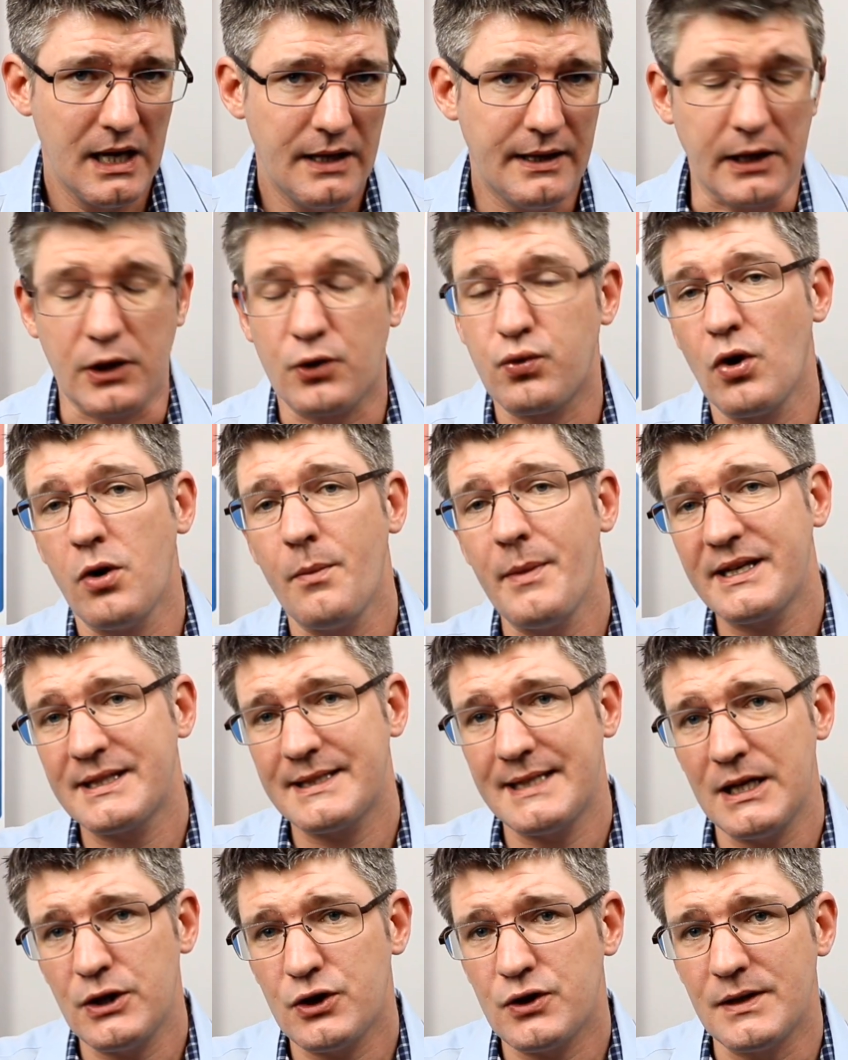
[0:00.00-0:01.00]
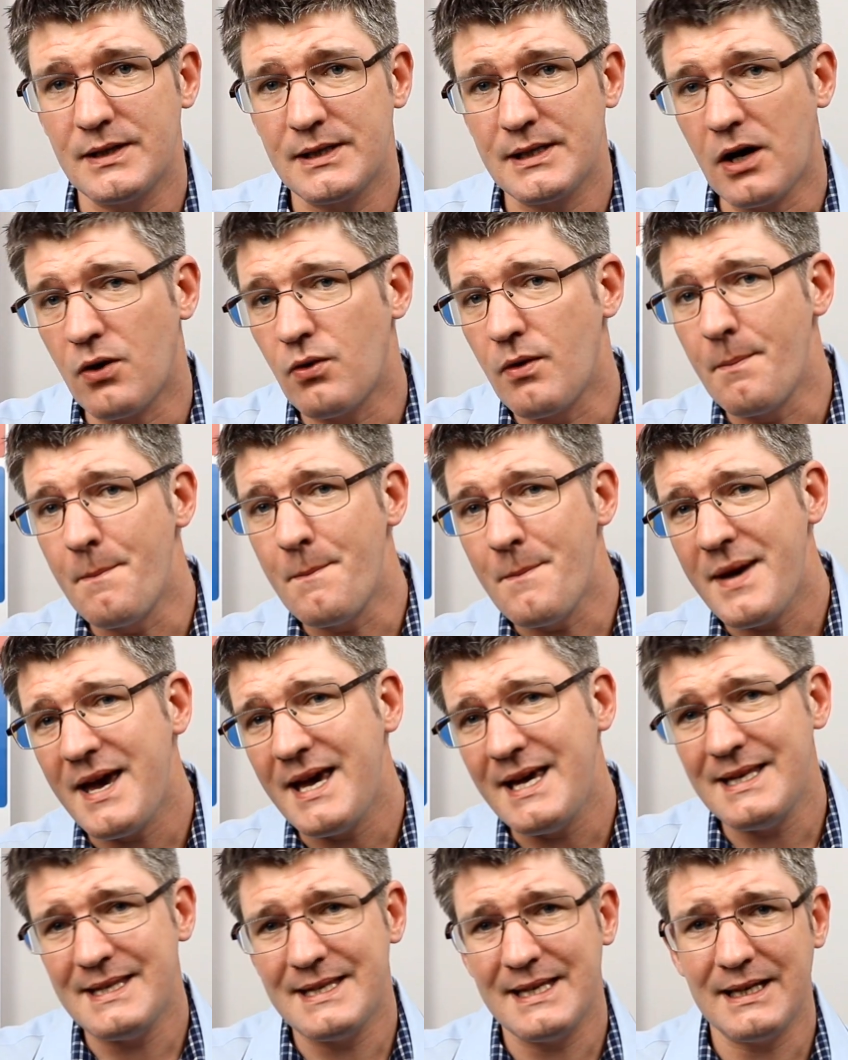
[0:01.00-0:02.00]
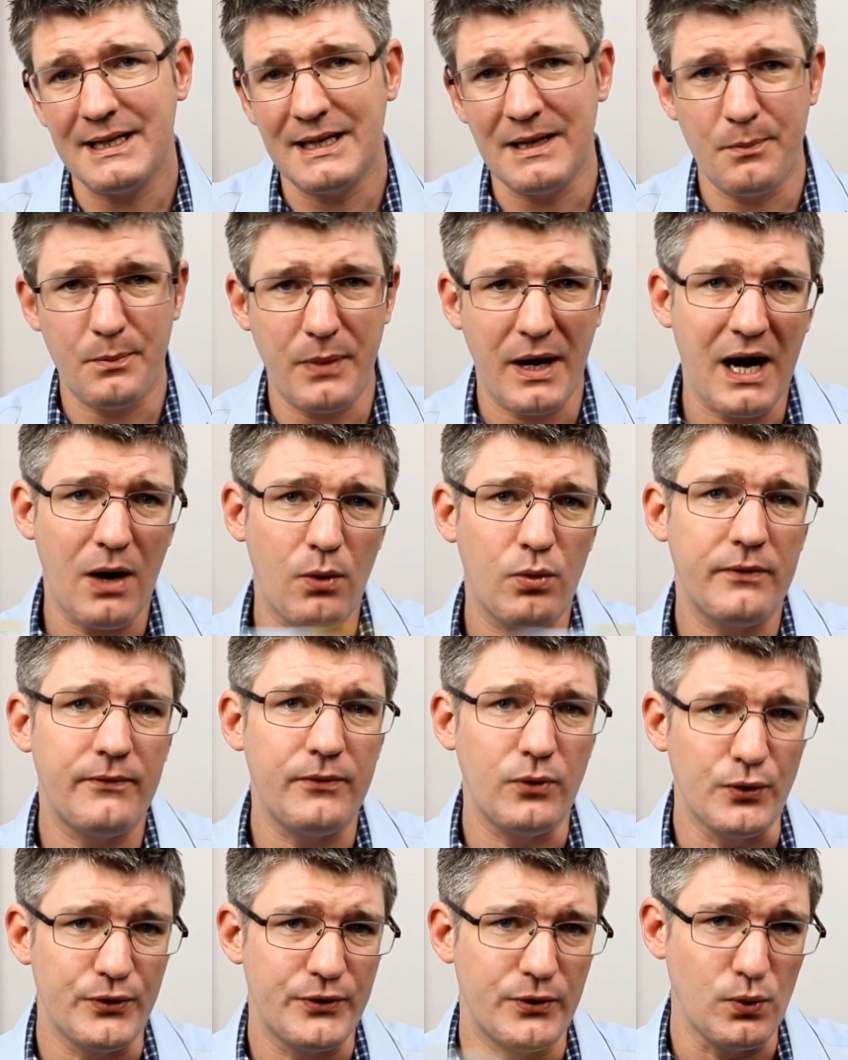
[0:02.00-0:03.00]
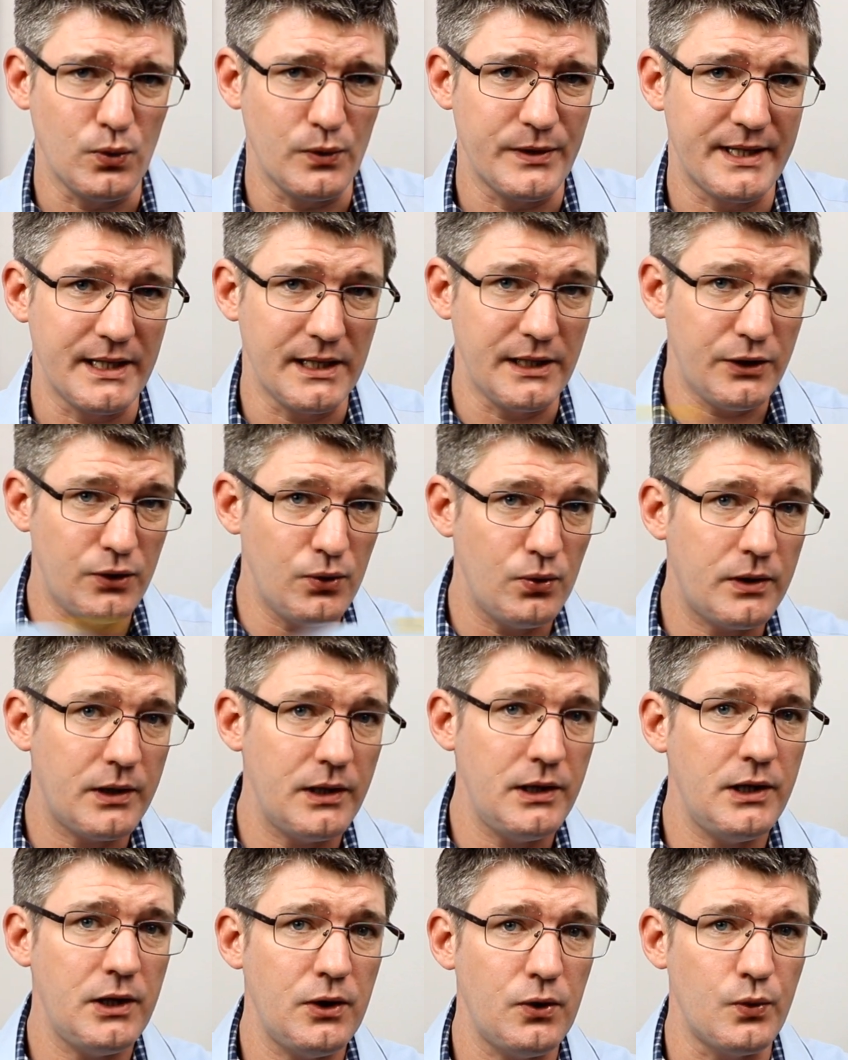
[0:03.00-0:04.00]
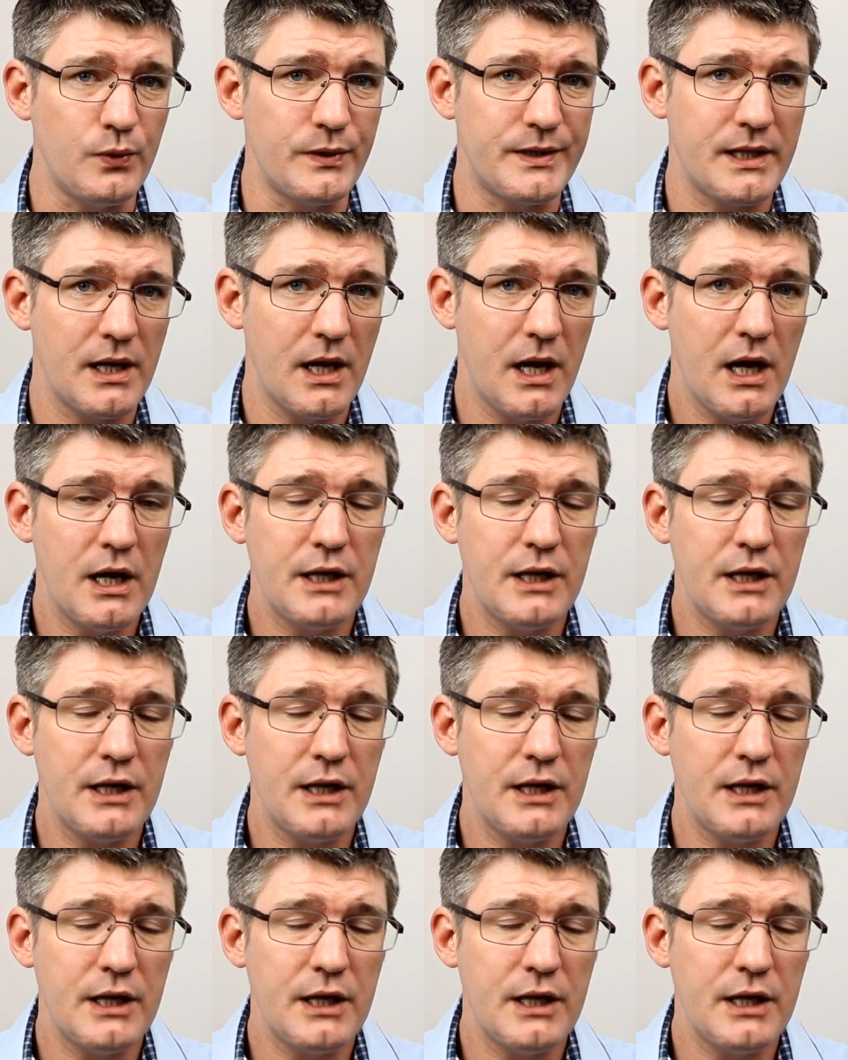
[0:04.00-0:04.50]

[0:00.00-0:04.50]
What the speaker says: Now, Chrome extensions are amazingly powerful tools that you can use